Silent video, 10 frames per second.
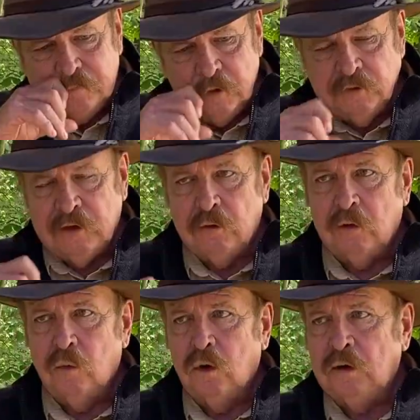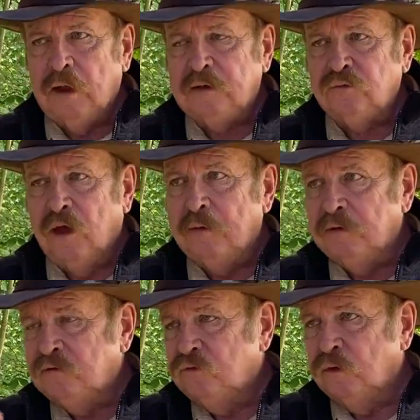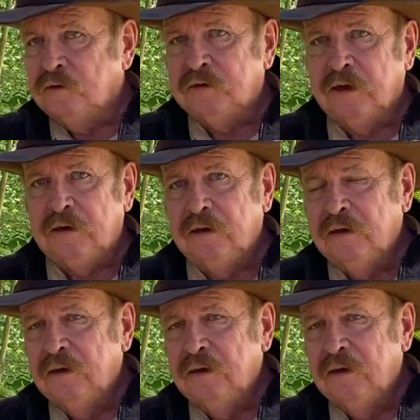was they were a warlike tribe, as George said,